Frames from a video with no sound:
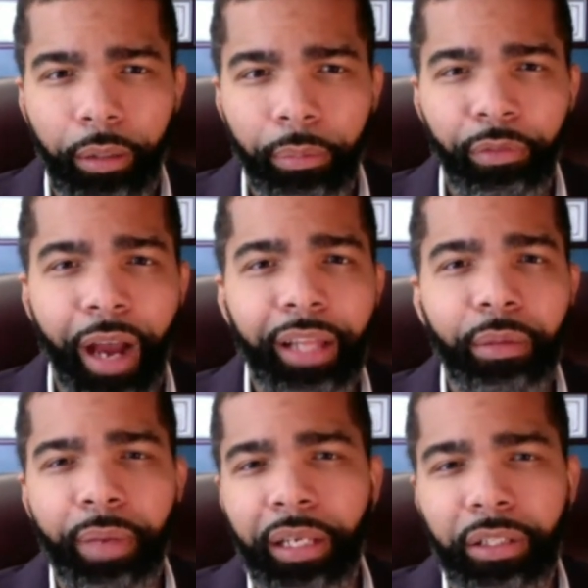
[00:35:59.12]
provide the
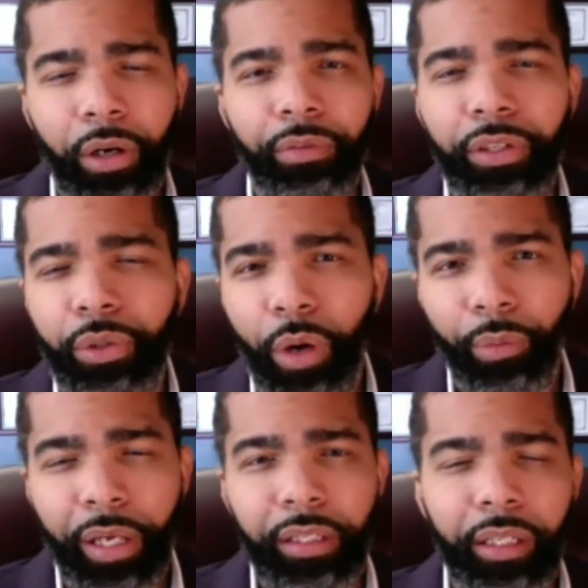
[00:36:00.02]
best service to our
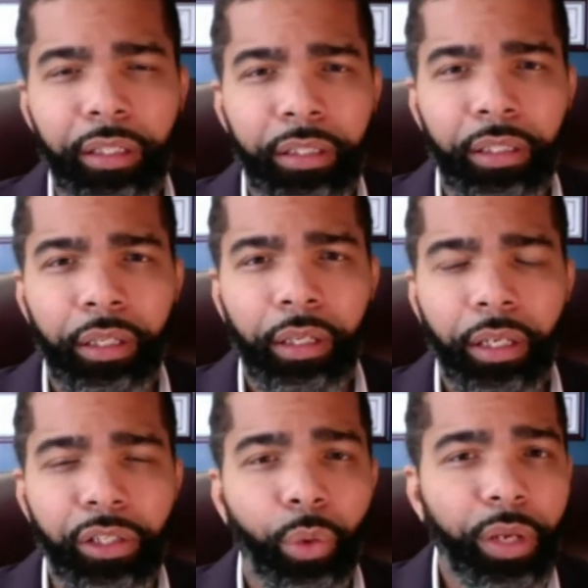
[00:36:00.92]
residents.
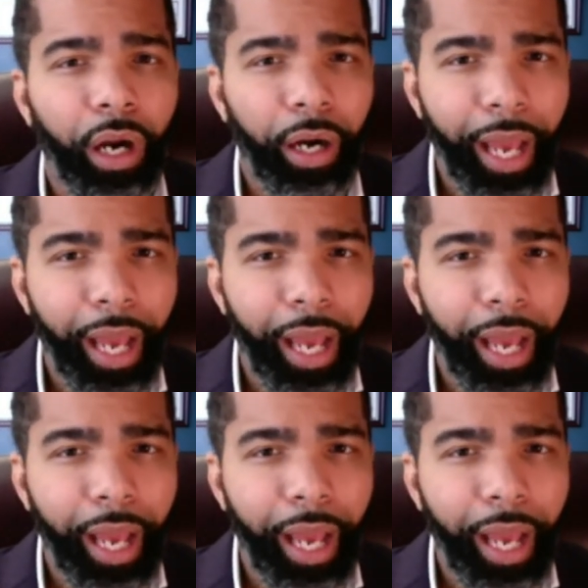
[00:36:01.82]
And so we are